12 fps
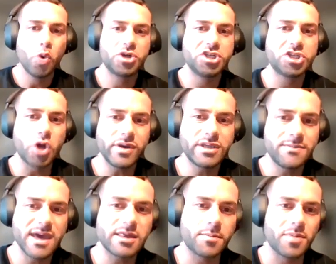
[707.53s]
which is going
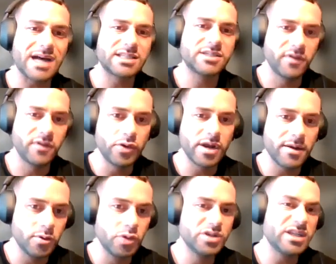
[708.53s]
to make the process of
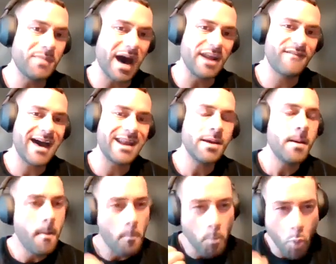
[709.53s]
losing body fat
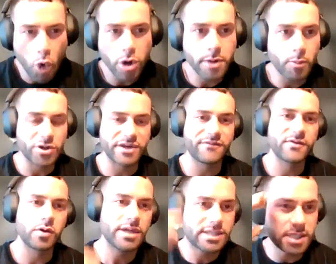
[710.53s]
more and more difficult.